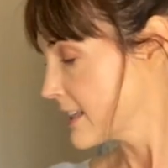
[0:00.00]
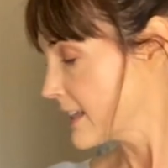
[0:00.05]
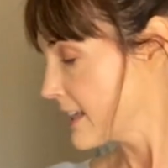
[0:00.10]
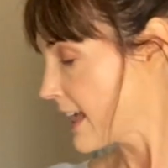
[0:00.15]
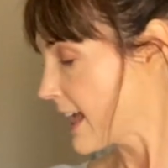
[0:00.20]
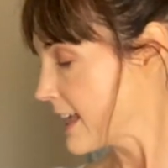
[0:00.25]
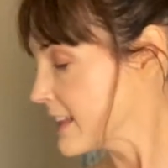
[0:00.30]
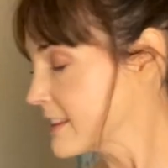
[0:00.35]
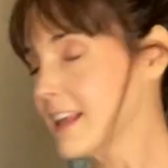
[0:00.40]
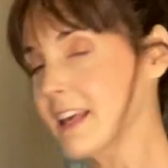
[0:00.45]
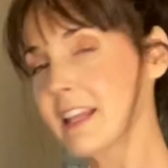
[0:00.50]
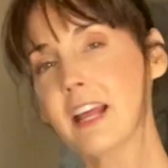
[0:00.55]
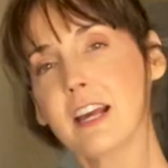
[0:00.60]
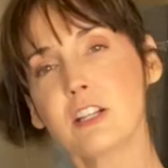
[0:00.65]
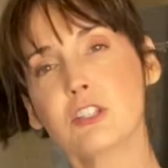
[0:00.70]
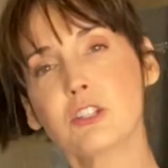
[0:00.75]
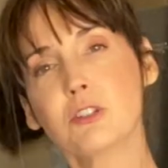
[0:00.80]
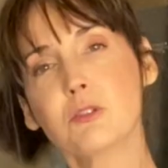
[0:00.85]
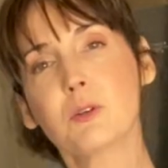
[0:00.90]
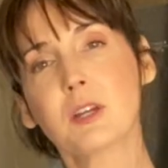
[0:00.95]
And then I
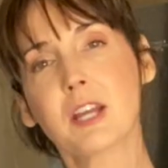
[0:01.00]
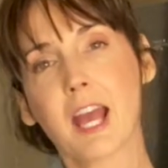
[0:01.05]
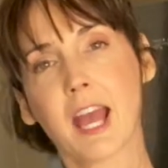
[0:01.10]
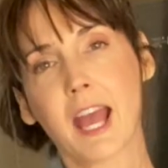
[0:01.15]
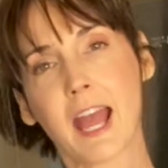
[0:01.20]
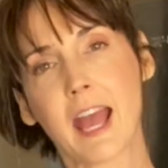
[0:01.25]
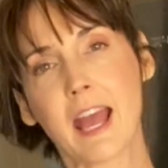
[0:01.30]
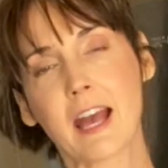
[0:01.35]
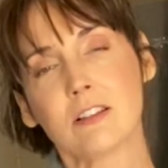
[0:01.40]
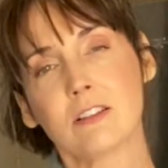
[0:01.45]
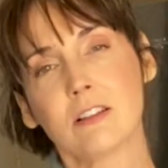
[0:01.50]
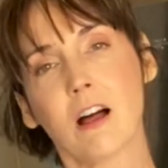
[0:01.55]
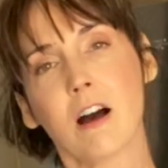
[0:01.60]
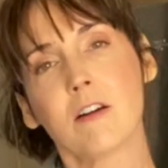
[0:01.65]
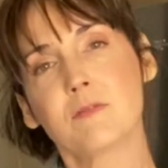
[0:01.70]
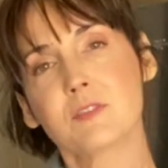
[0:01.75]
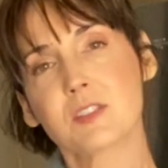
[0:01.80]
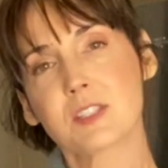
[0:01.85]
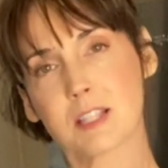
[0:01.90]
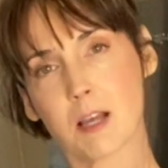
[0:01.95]
do kale
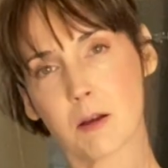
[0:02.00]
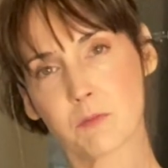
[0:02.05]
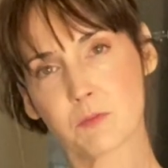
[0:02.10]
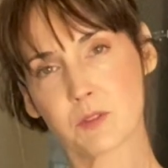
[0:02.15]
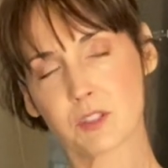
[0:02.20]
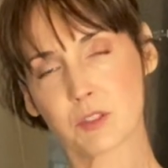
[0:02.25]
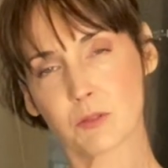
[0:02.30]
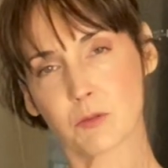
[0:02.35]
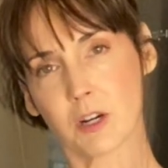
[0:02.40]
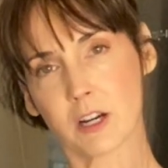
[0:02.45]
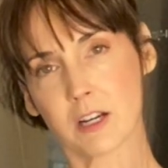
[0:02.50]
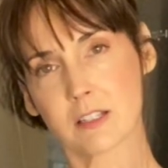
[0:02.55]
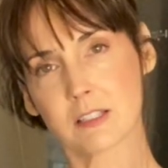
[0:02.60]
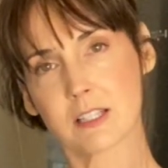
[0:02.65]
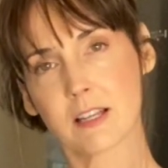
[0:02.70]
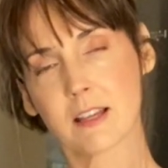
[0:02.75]
of some sort.